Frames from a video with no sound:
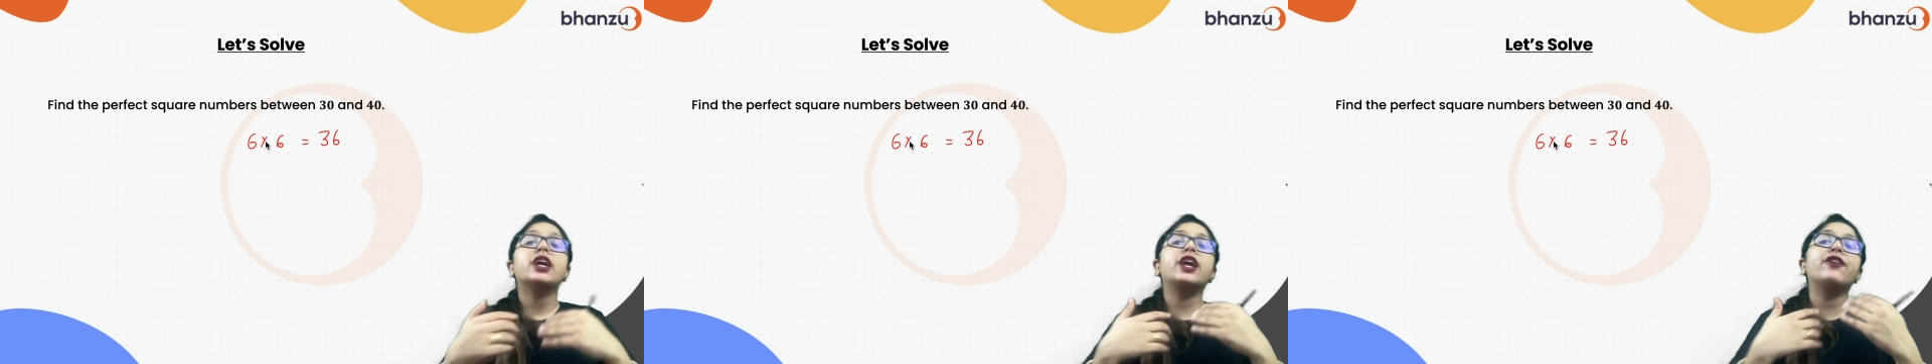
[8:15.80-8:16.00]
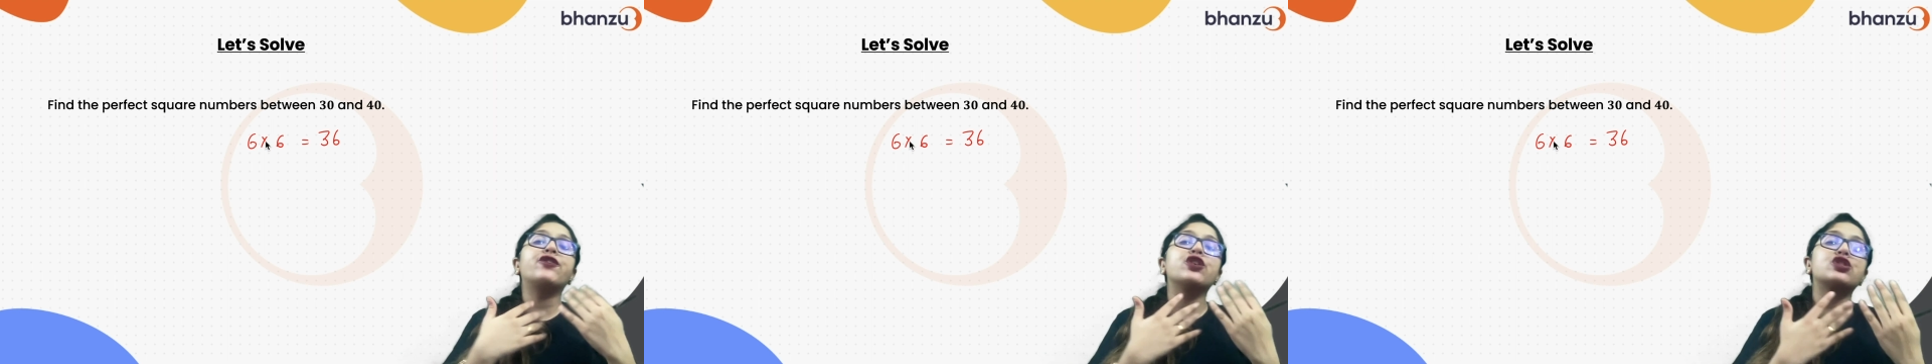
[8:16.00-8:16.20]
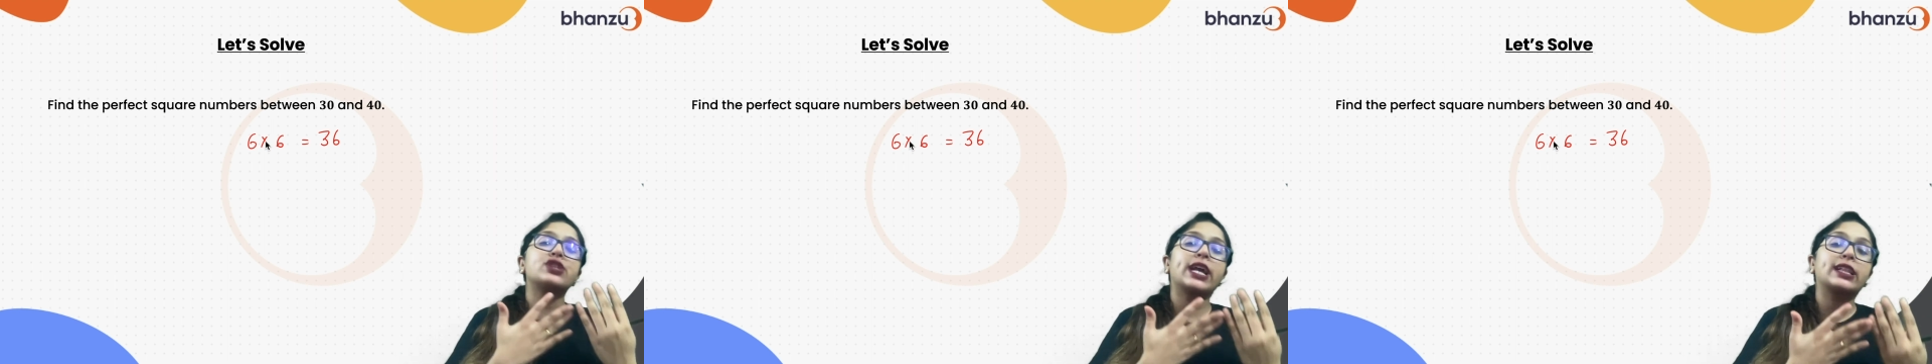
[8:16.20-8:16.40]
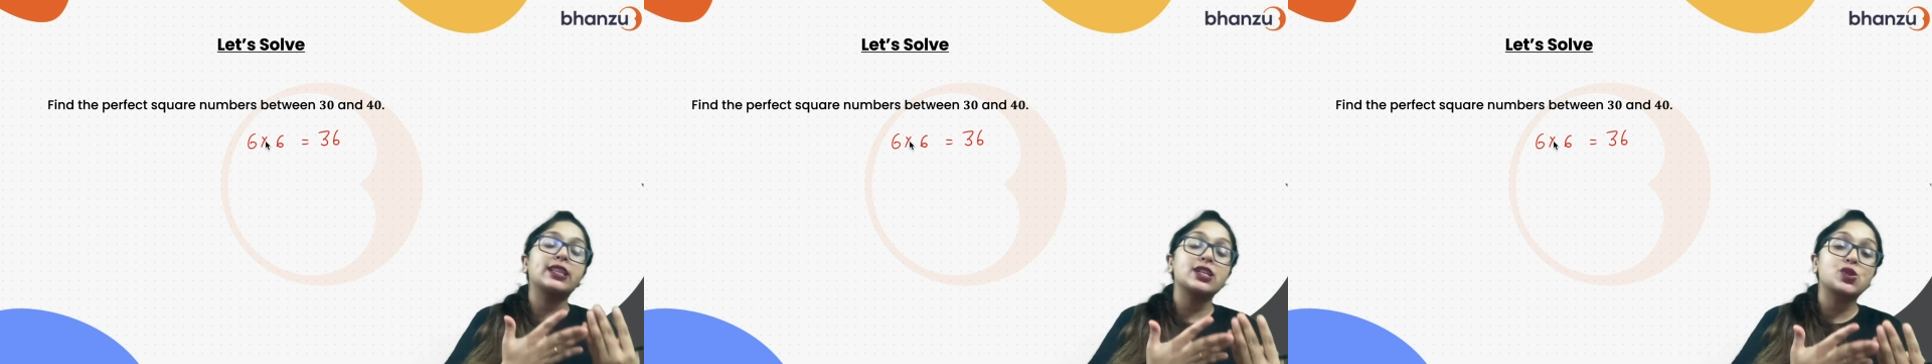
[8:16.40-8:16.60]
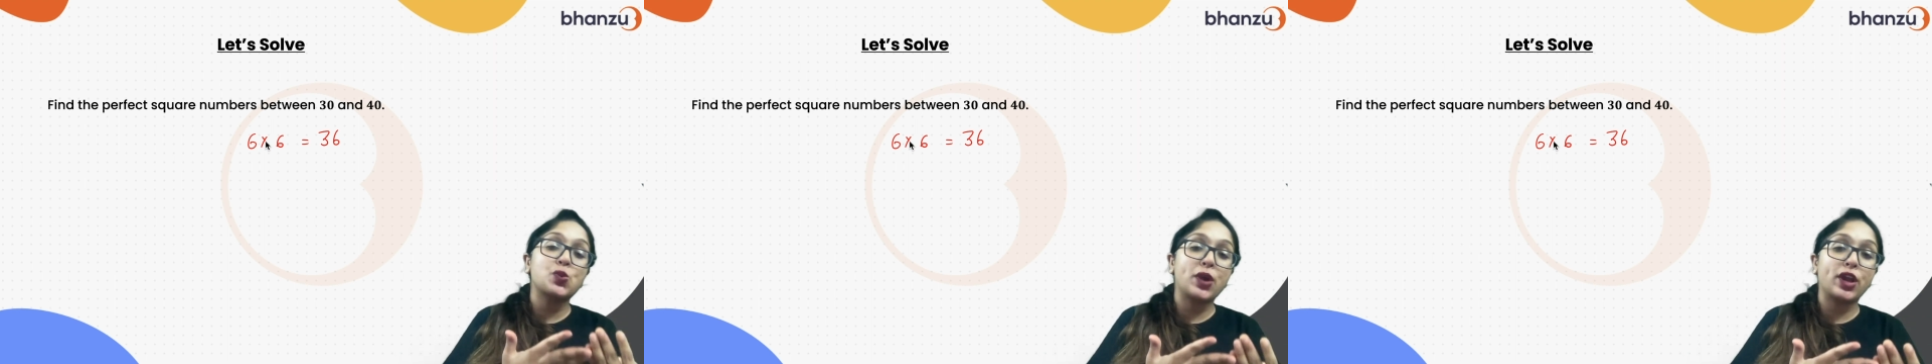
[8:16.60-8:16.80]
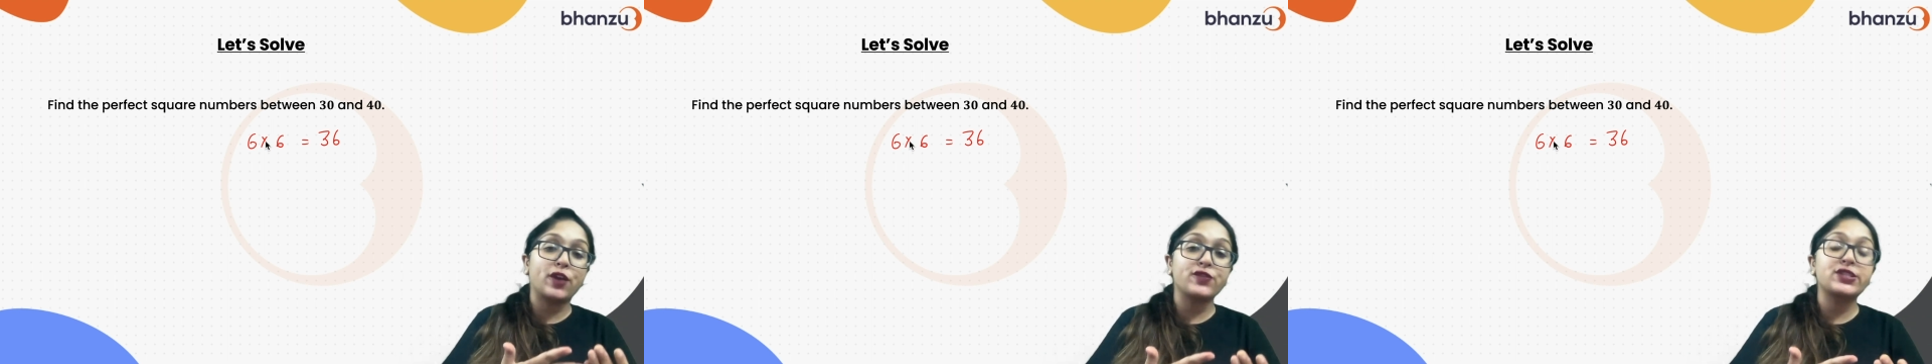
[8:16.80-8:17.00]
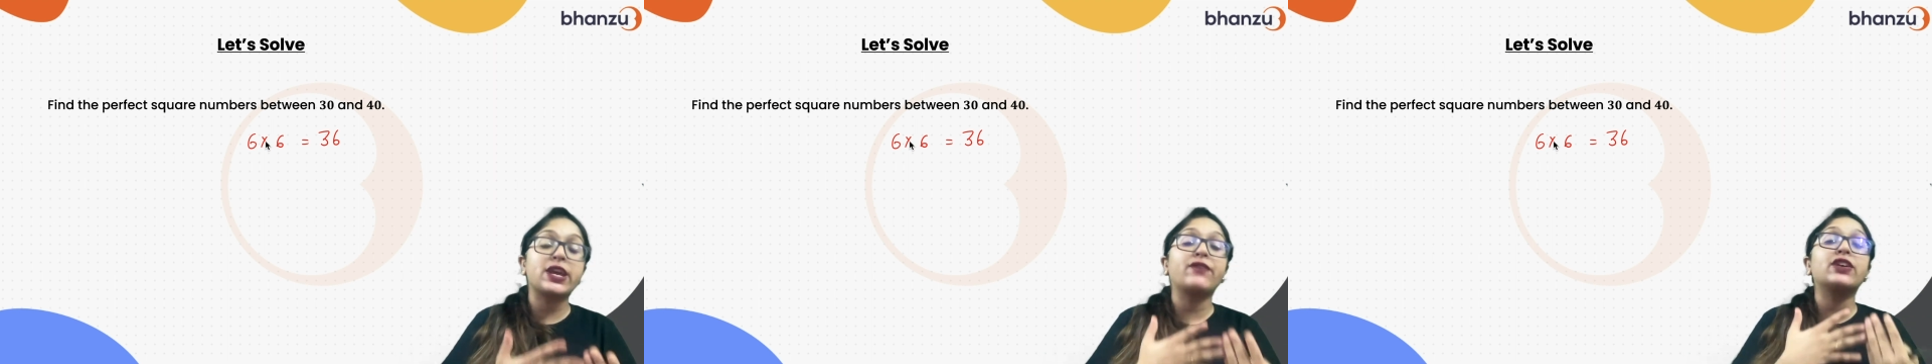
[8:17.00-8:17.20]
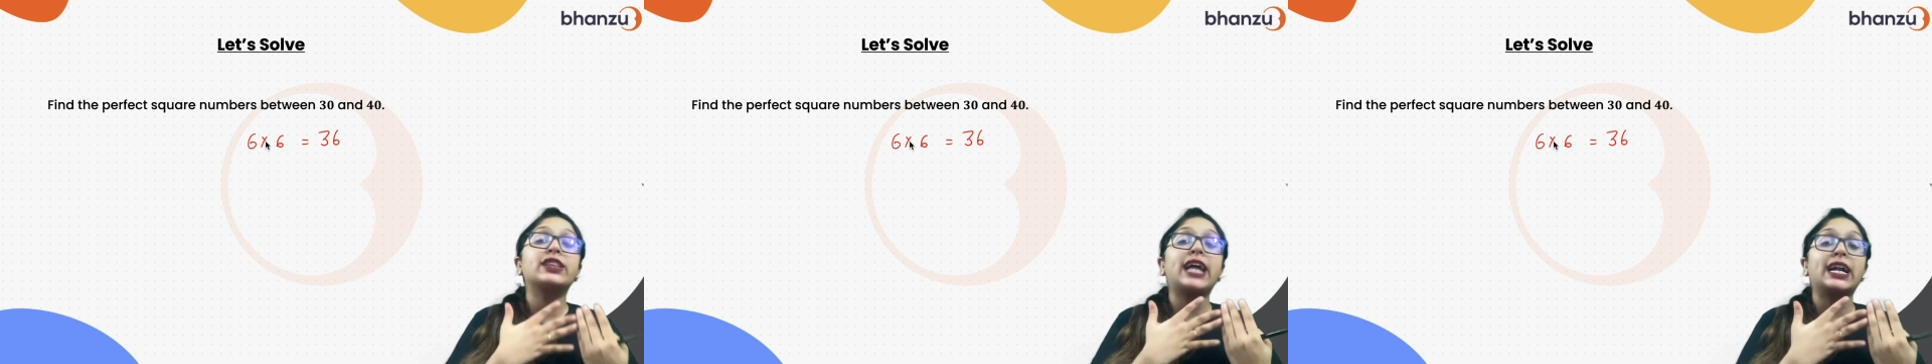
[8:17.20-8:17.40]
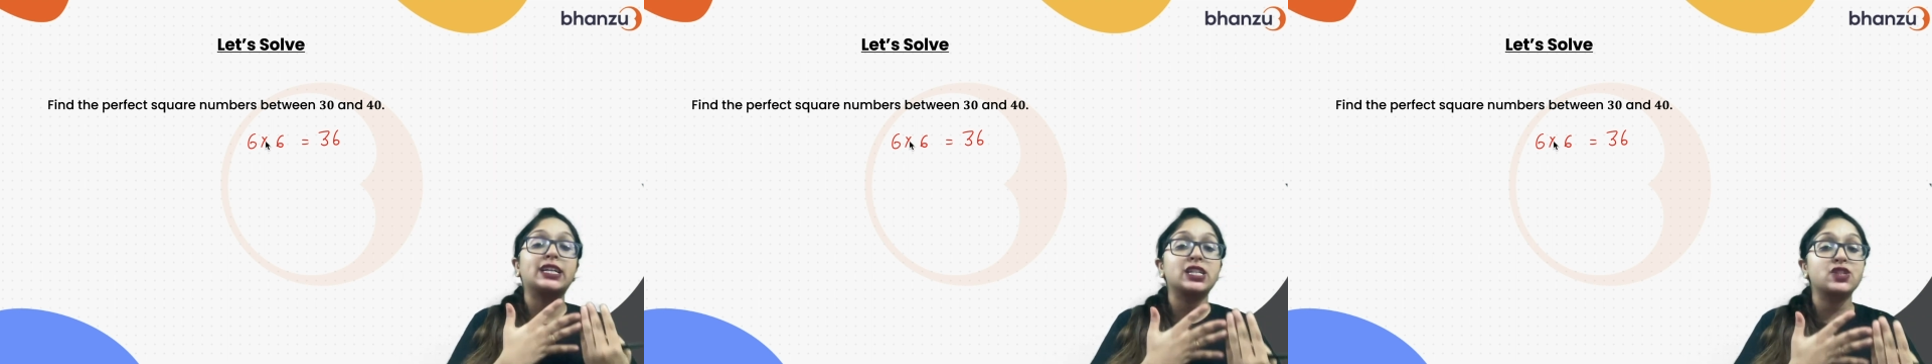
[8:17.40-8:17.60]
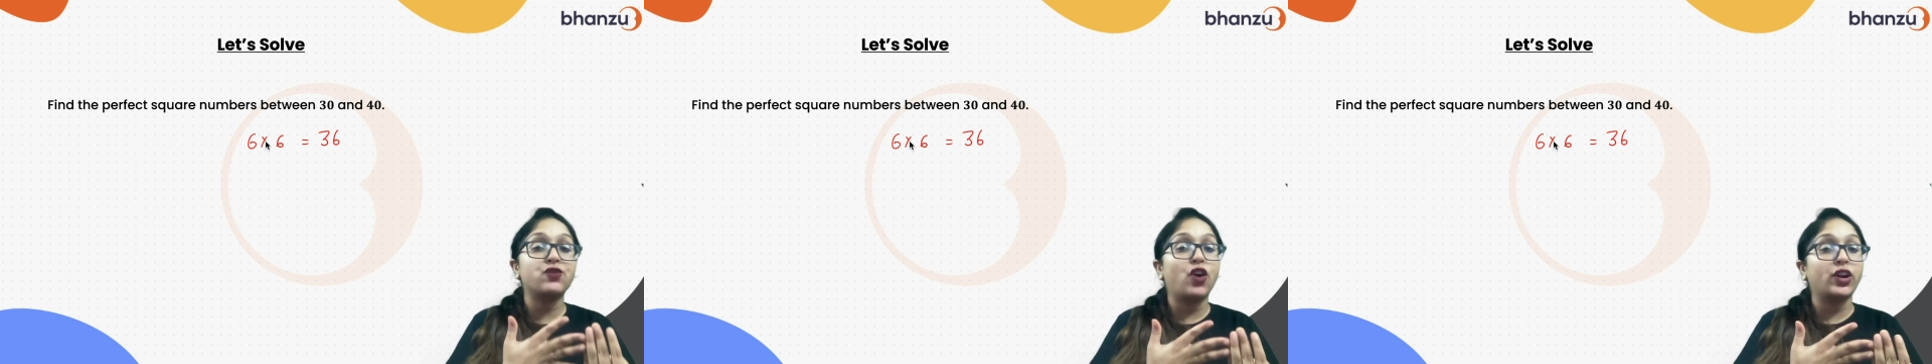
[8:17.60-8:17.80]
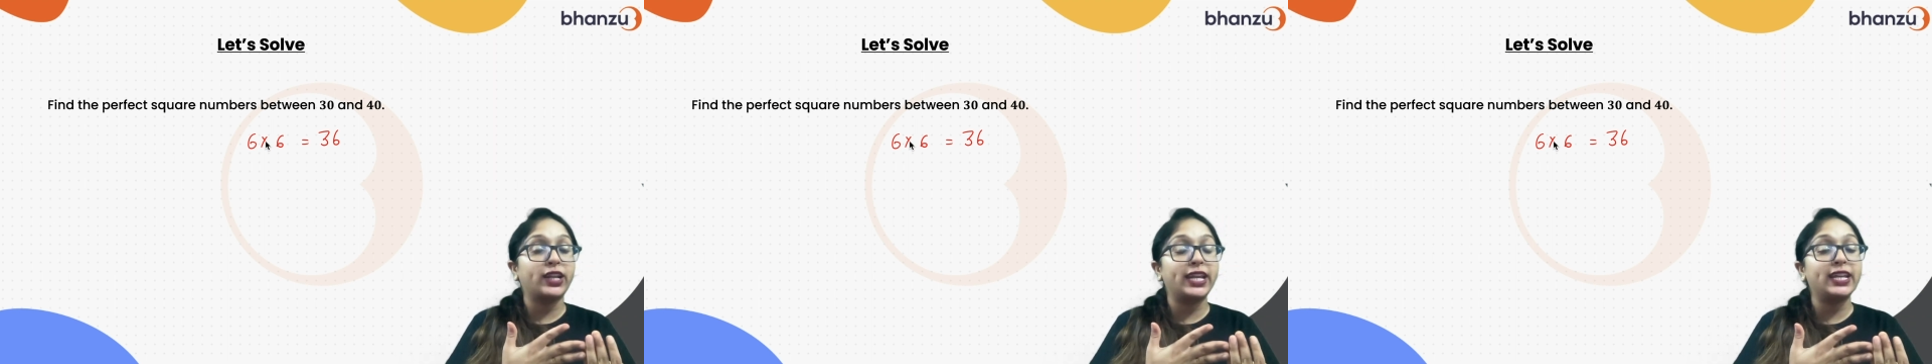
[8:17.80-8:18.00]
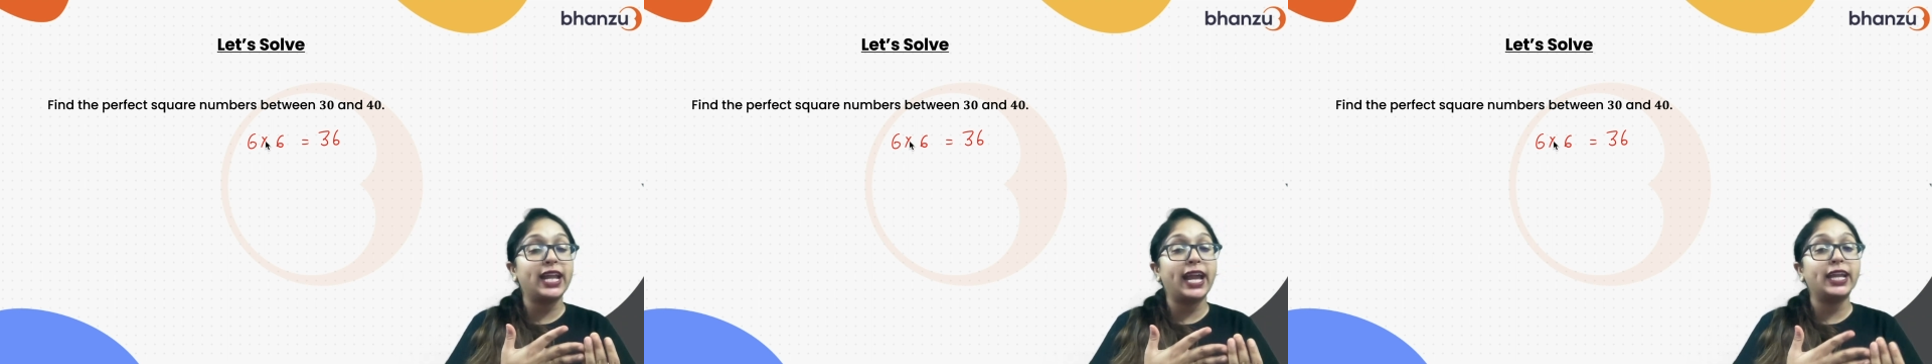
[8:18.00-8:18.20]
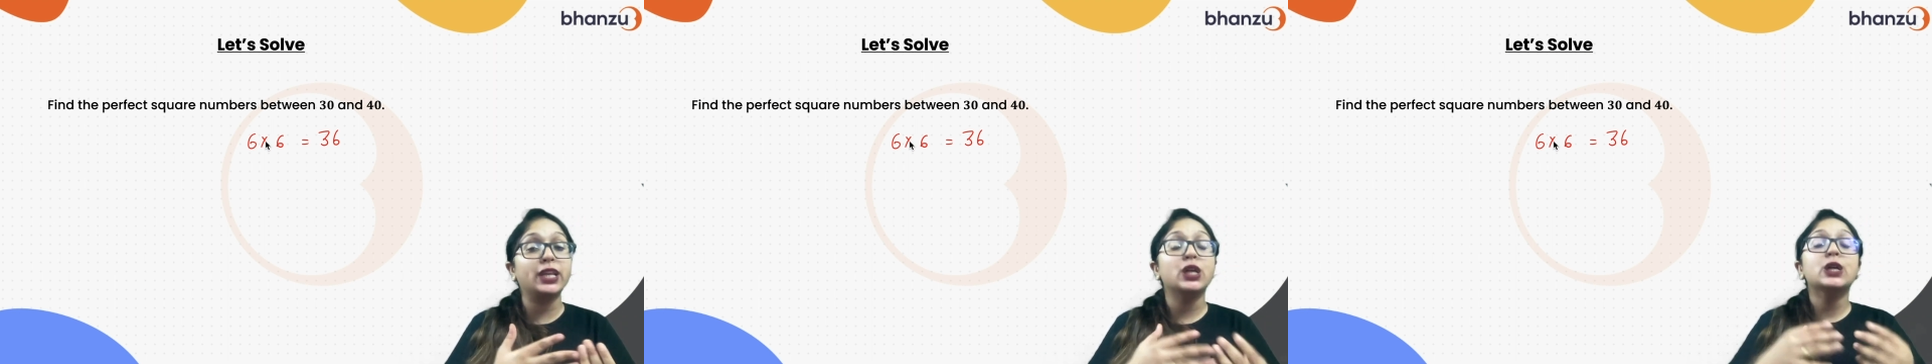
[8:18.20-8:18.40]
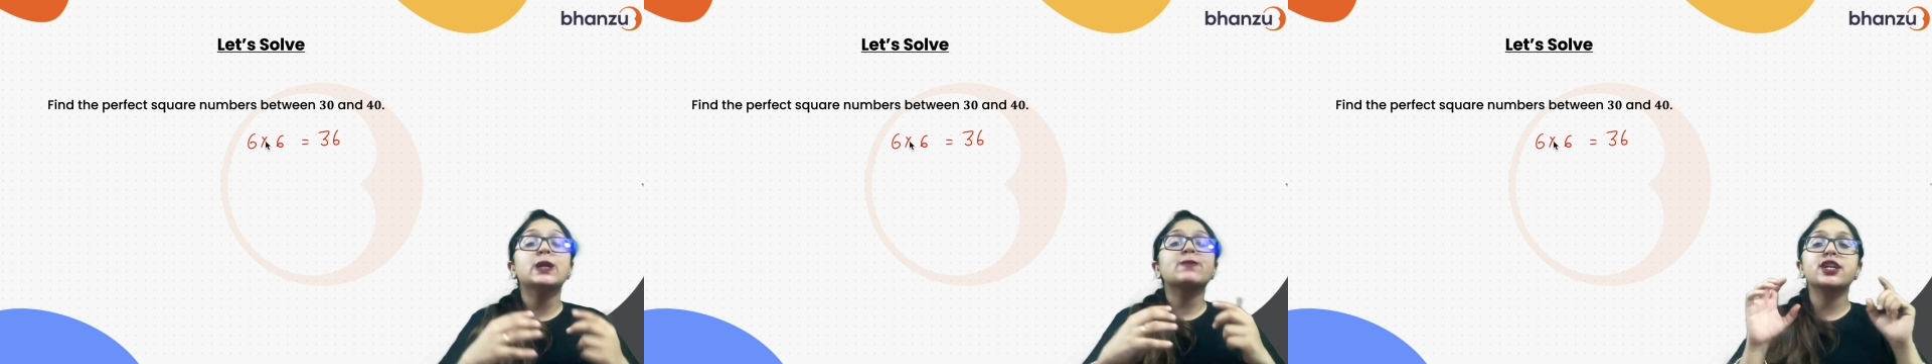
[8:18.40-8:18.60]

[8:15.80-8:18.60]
If you check the square of 7, that is 49.